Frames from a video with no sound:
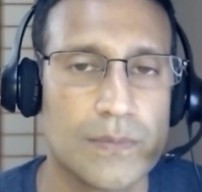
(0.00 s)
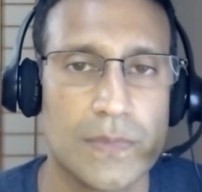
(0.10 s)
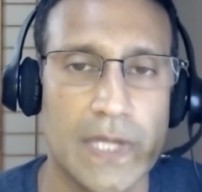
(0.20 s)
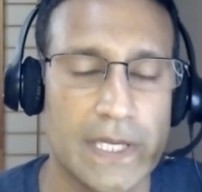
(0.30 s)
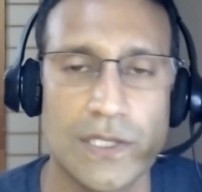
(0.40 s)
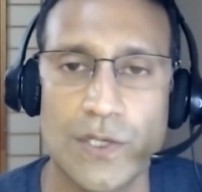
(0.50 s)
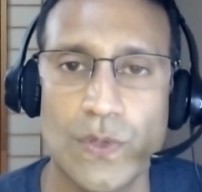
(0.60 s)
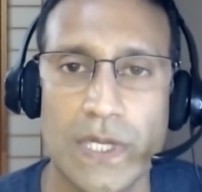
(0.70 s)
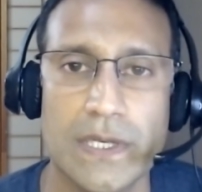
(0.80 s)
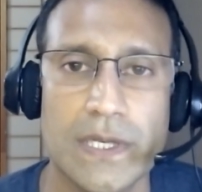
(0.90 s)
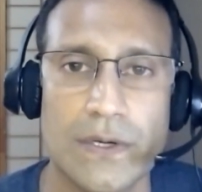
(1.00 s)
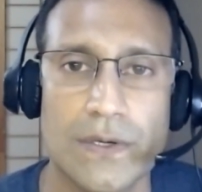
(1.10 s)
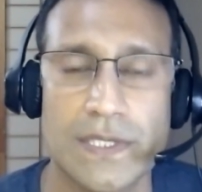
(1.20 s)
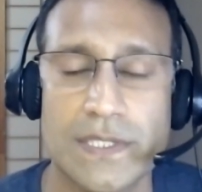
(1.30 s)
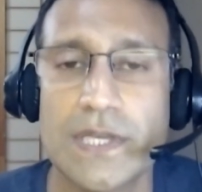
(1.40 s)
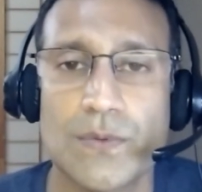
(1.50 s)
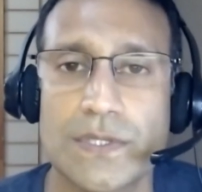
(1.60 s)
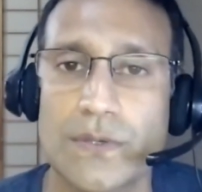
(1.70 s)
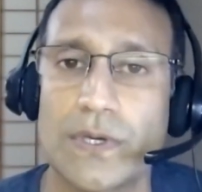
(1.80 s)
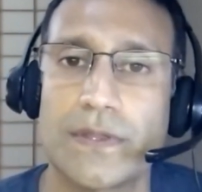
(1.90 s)
like a unit near a ski
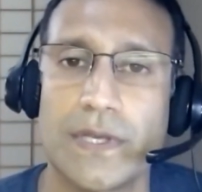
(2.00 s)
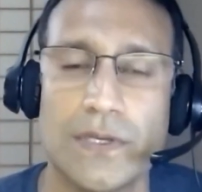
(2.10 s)
resort that